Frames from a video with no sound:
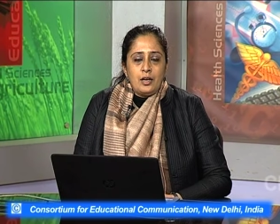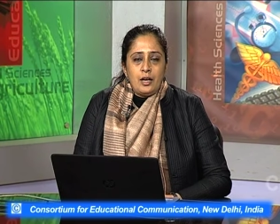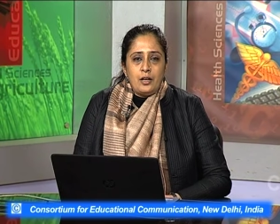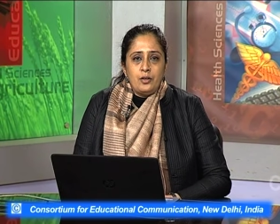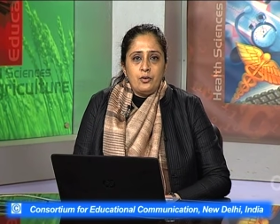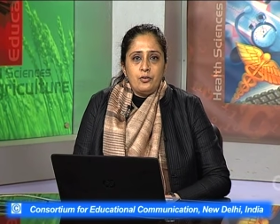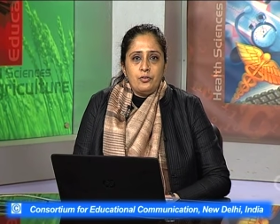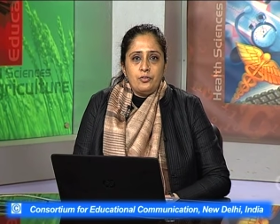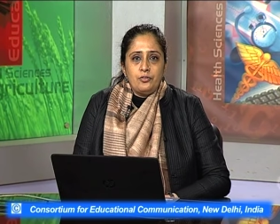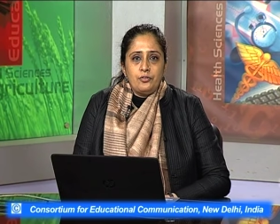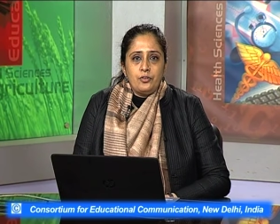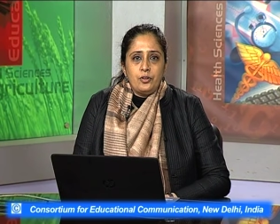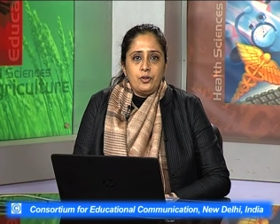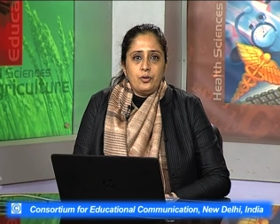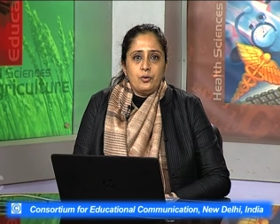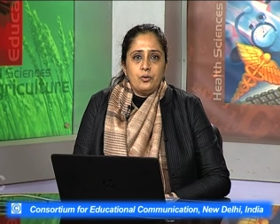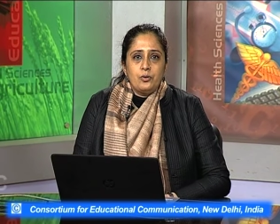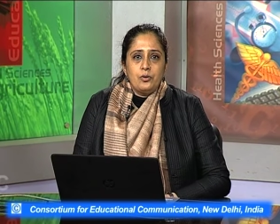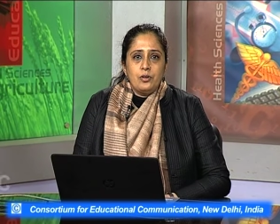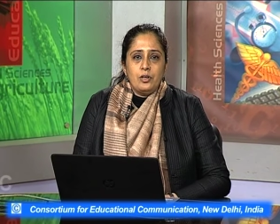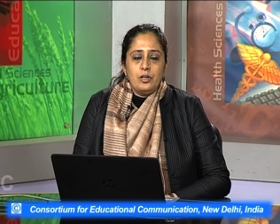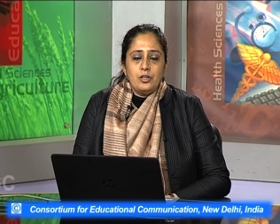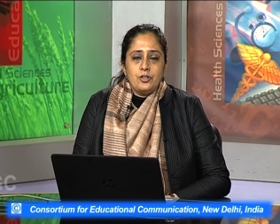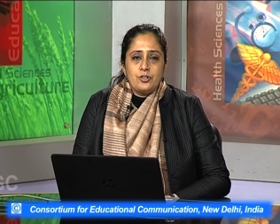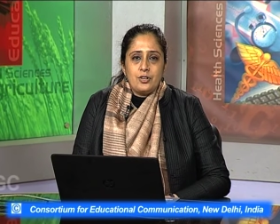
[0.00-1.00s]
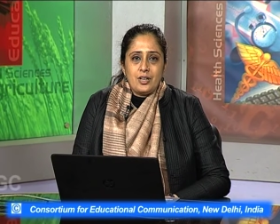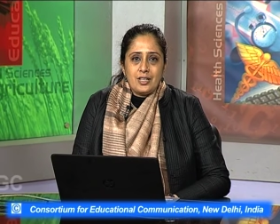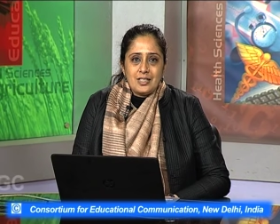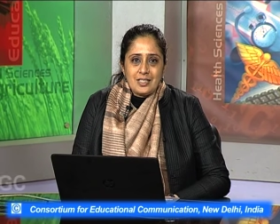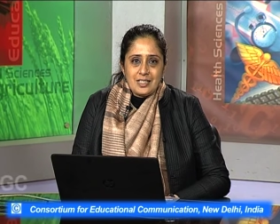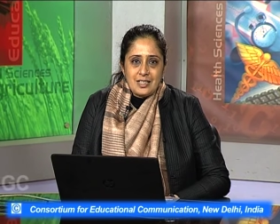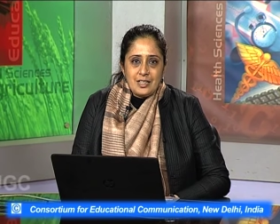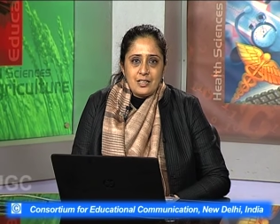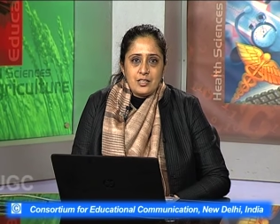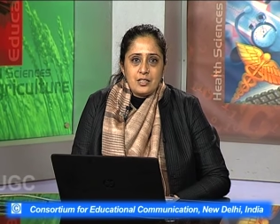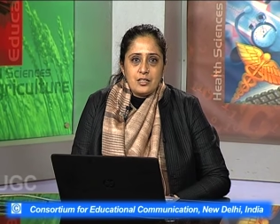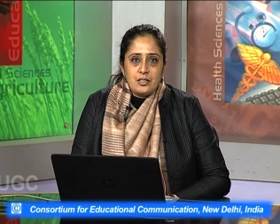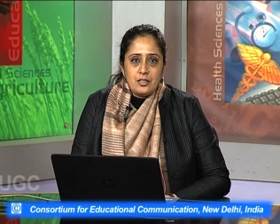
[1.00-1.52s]
kind of you know
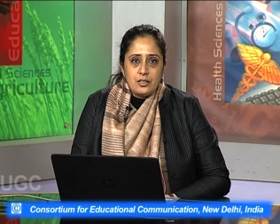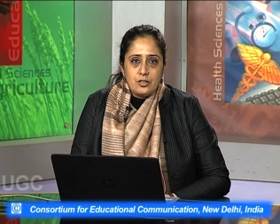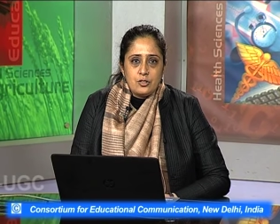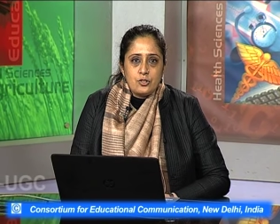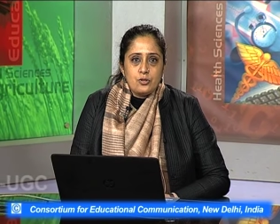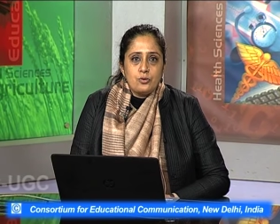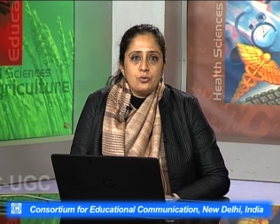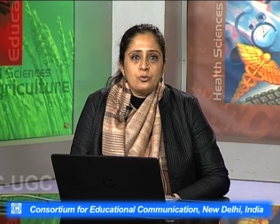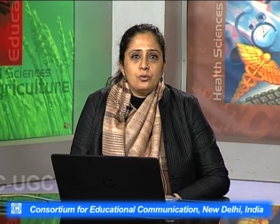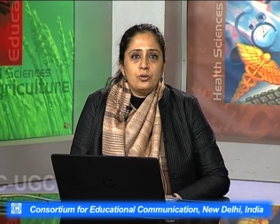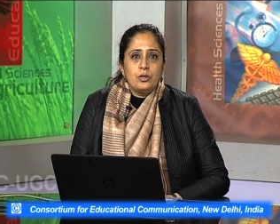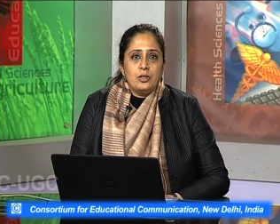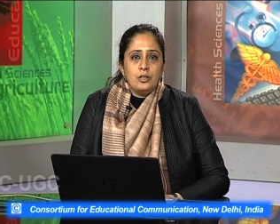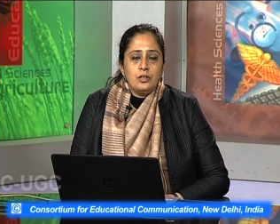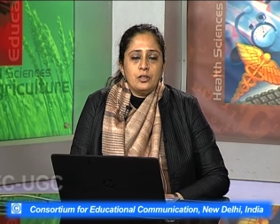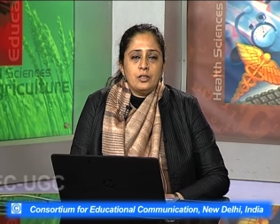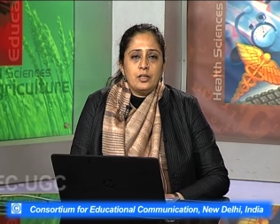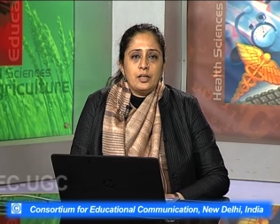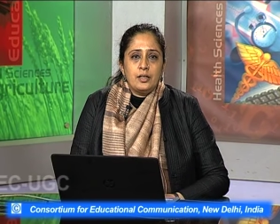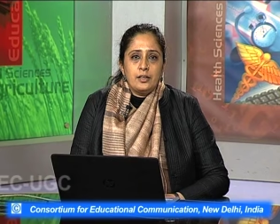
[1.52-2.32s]
translated into